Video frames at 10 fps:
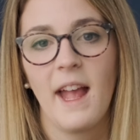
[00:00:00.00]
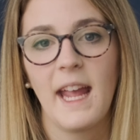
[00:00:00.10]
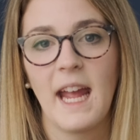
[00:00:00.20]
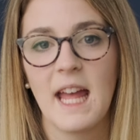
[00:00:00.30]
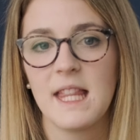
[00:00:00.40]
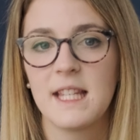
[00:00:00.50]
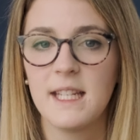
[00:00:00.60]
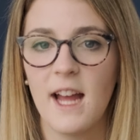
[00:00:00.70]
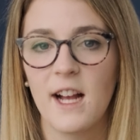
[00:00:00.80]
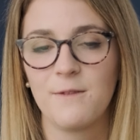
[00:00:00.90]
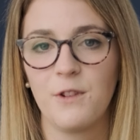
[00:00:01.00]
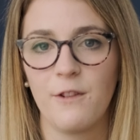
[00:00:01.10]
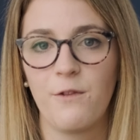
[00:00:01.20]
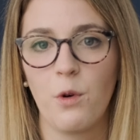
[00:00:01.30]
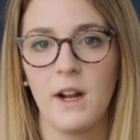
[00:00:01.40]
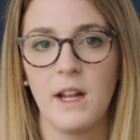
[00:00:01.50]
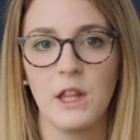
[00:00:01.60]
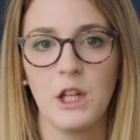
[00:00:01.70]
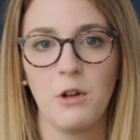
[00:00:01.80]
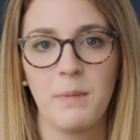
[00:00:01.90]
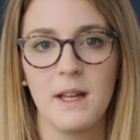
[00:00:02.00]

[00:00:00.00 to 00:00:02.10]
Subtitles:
And the syntax for the for-in loop